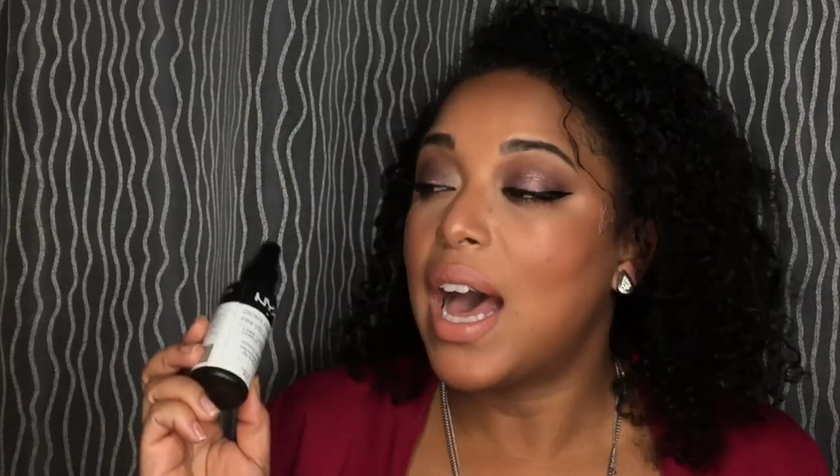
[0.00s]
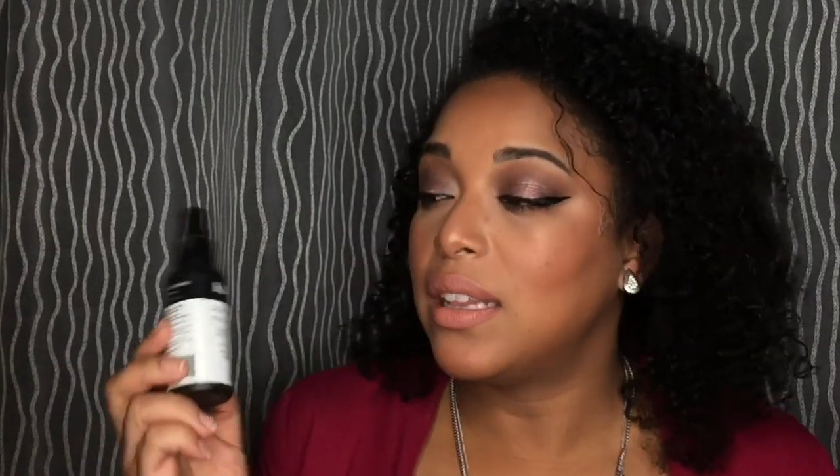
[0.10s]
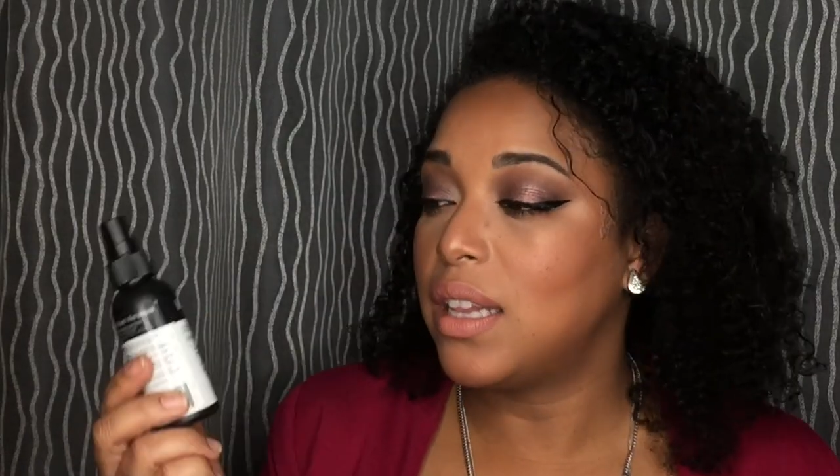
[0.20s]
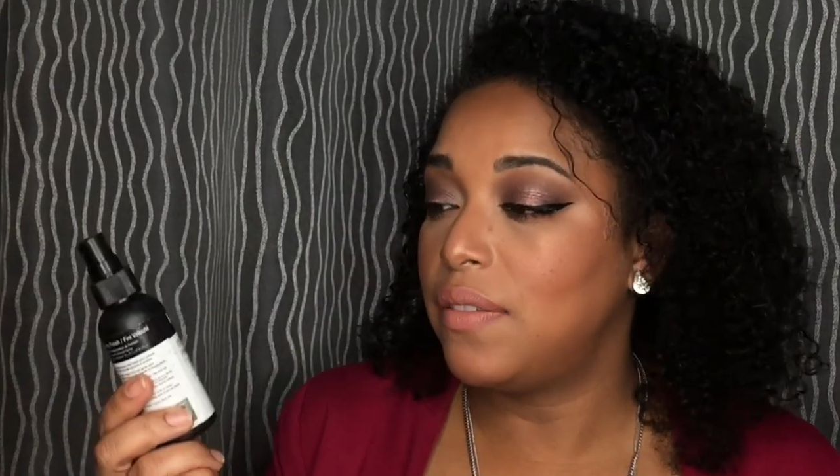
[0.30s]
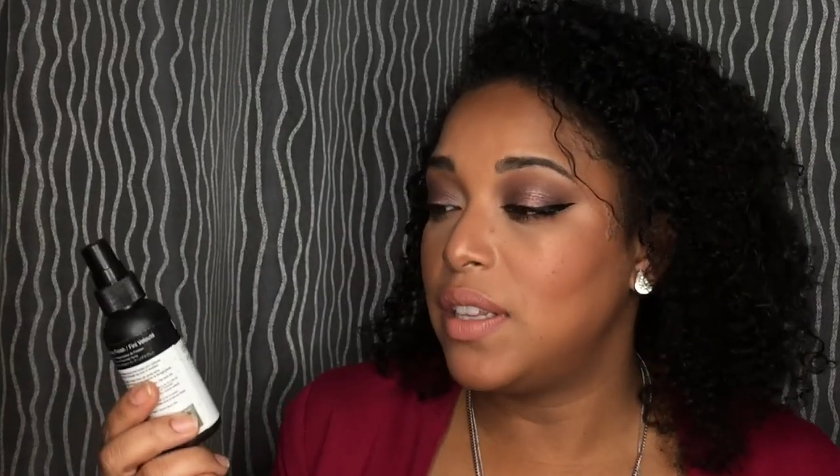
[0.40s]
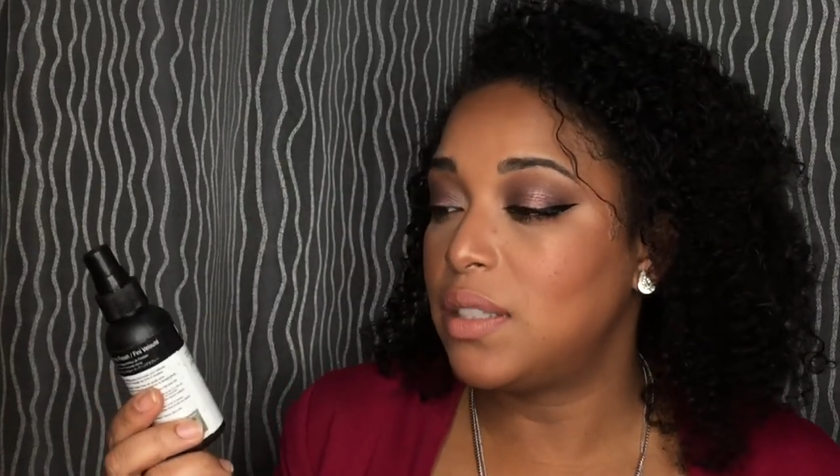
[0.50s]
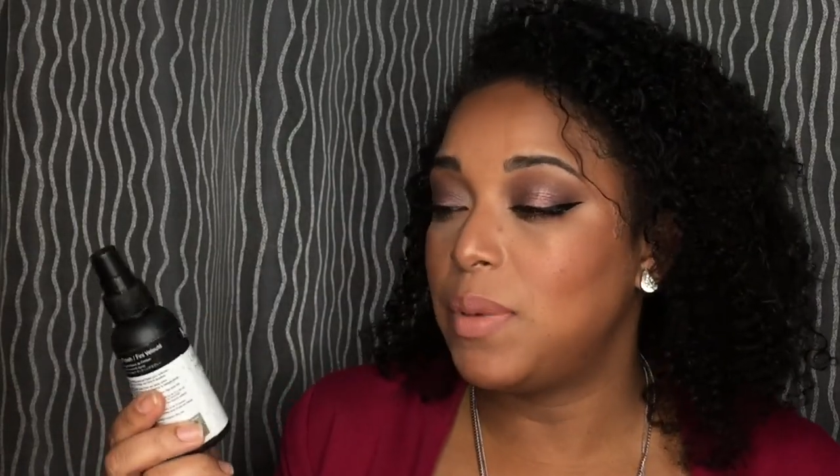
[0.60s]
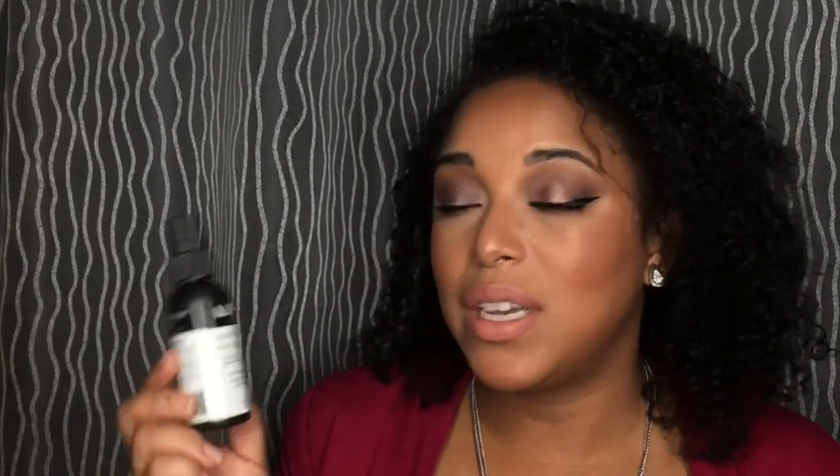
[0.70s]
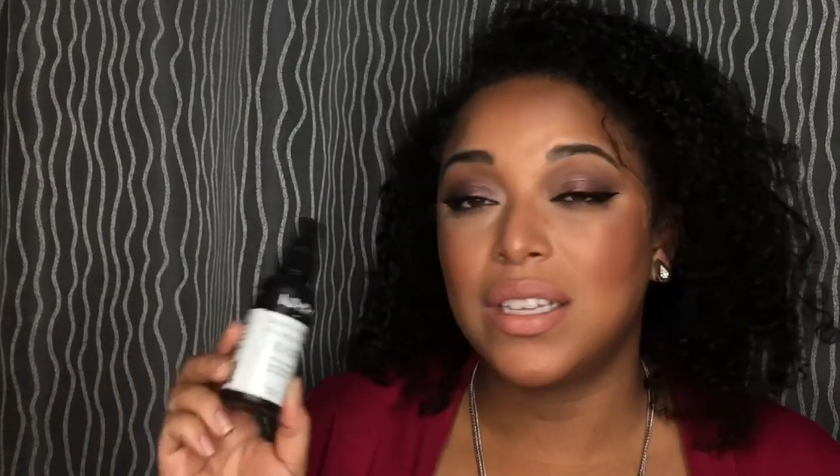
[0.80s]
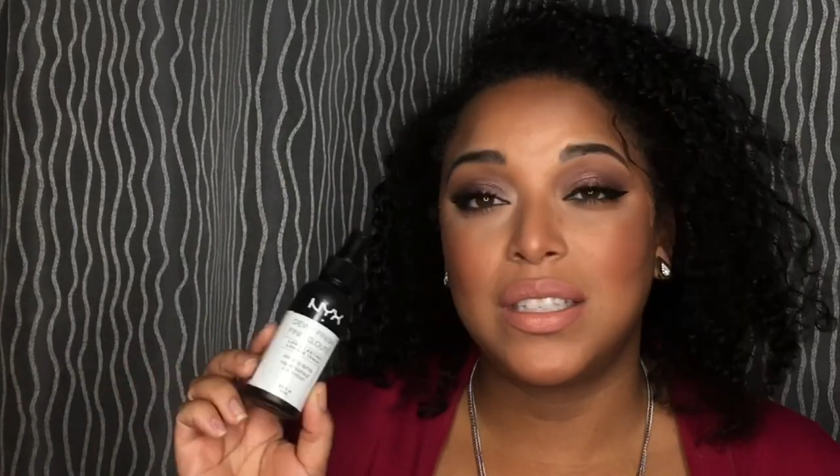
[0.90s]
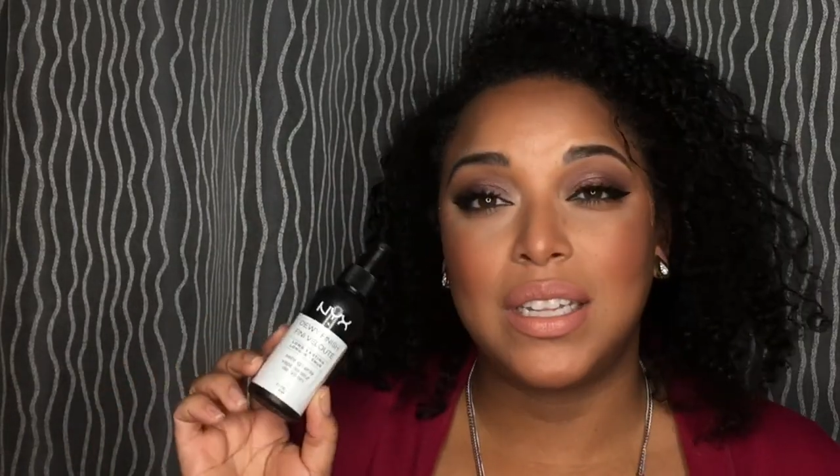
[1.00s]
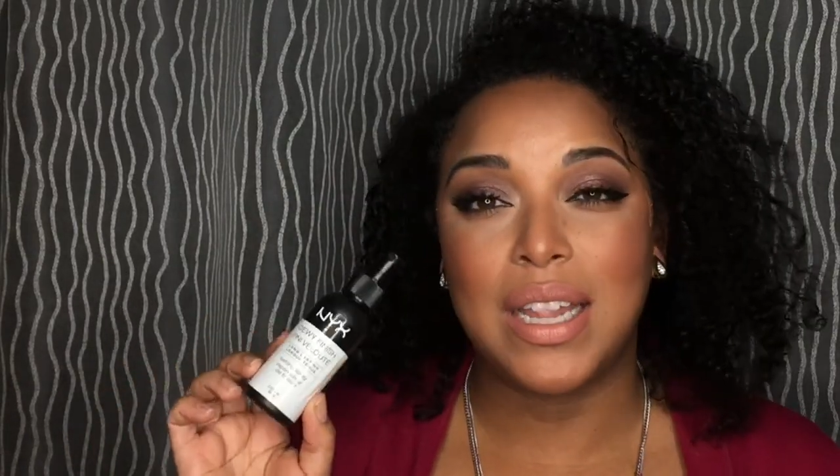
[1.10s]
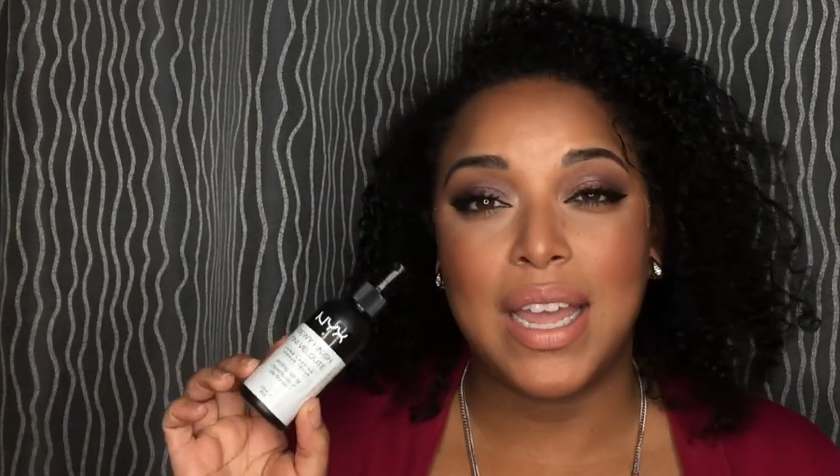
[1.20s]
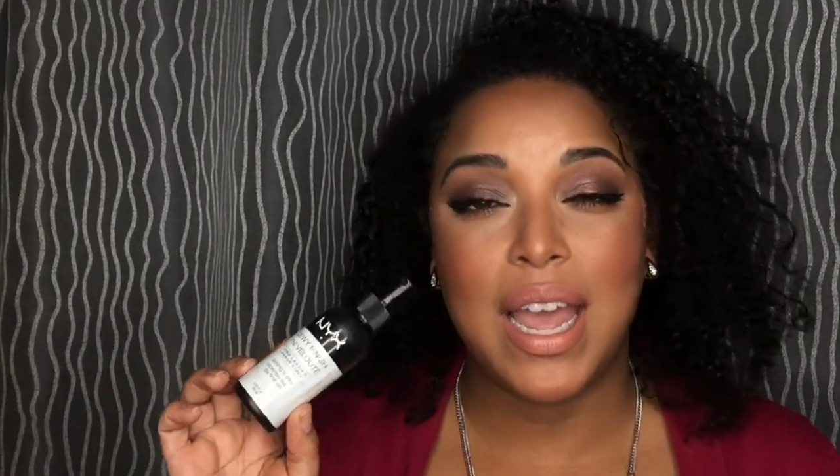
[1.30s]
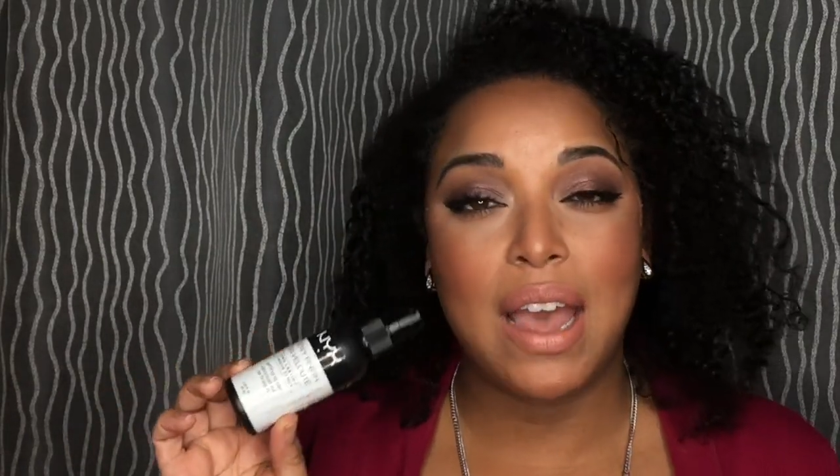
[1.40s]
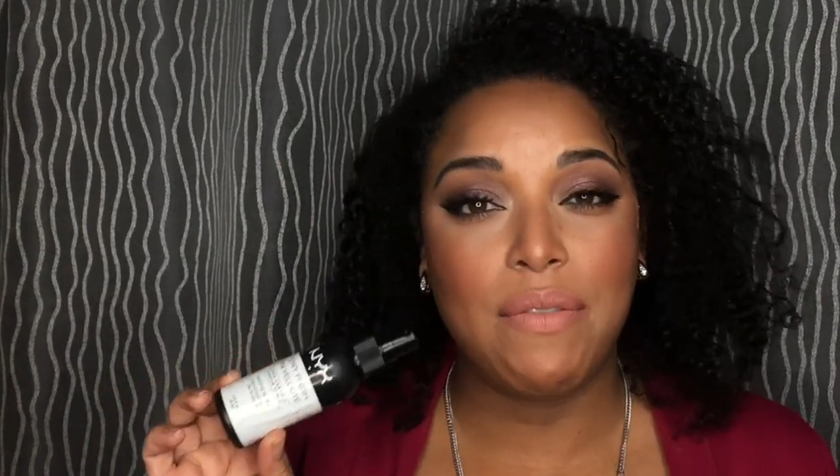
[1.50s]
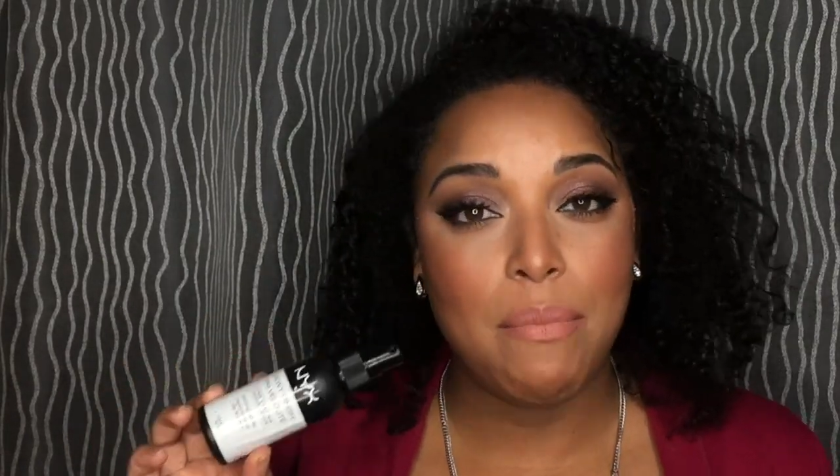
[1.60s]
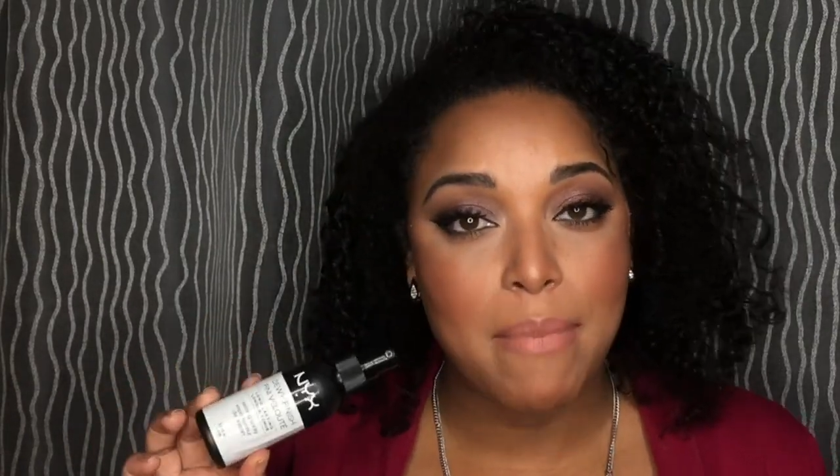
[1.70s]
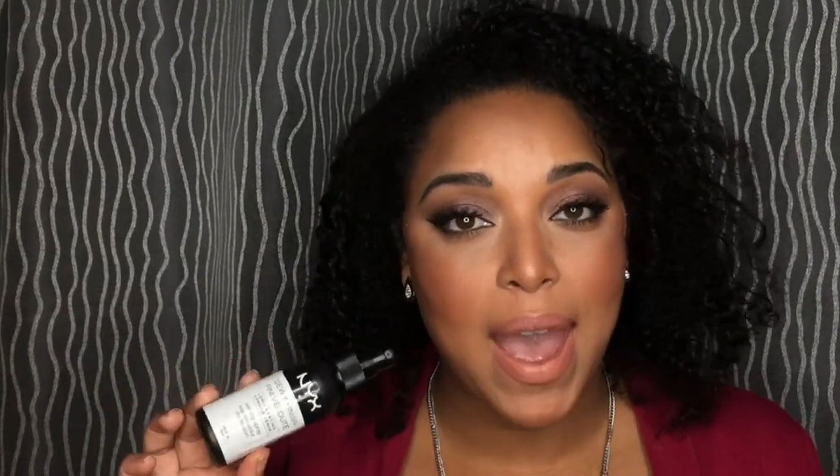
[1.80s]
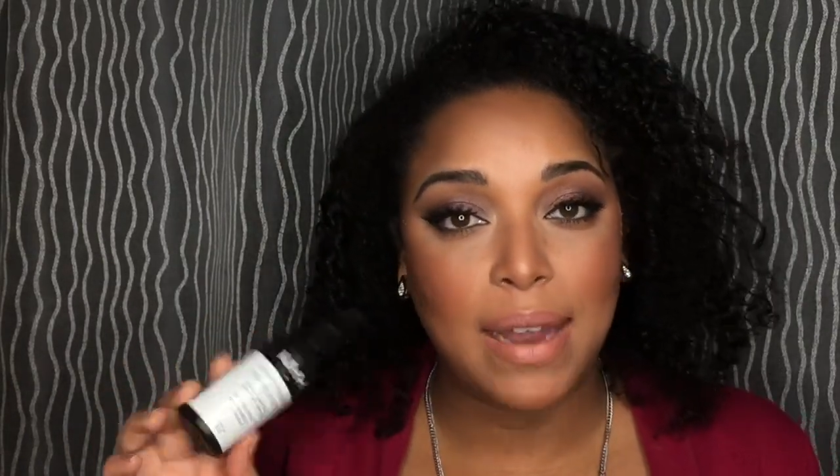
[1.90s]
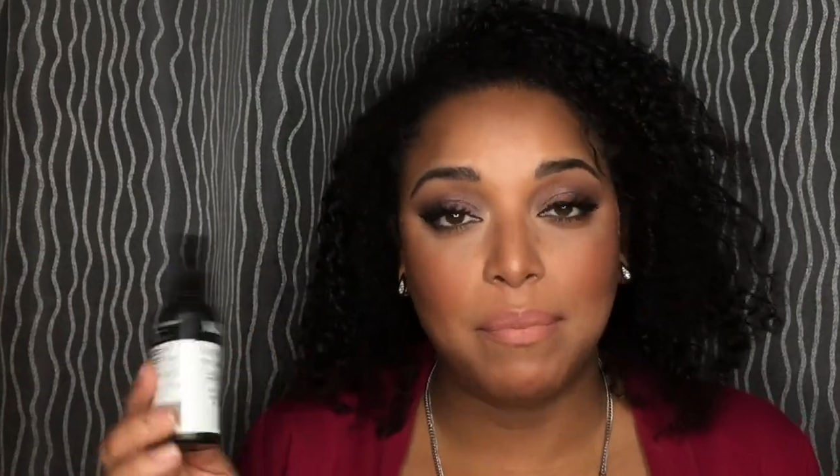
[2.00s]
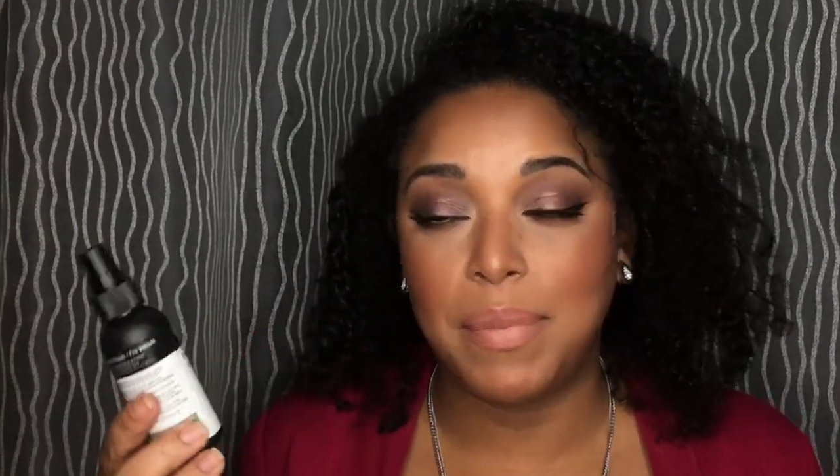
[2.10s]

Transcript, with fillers: I love this because they have a matte,